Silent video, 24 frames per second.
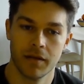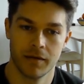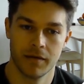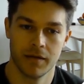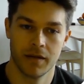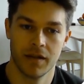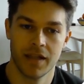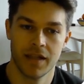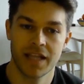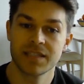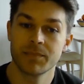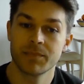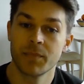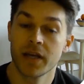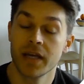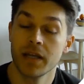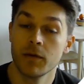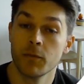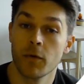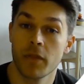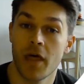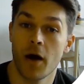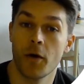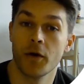Let's begin
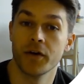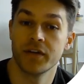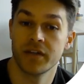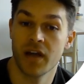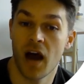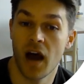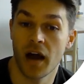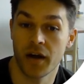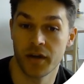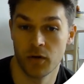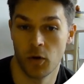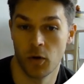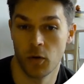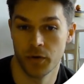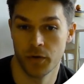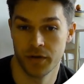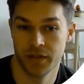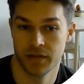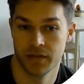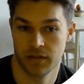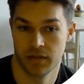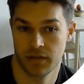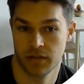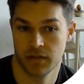with our target
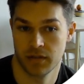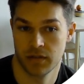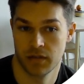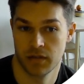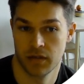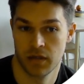audiences.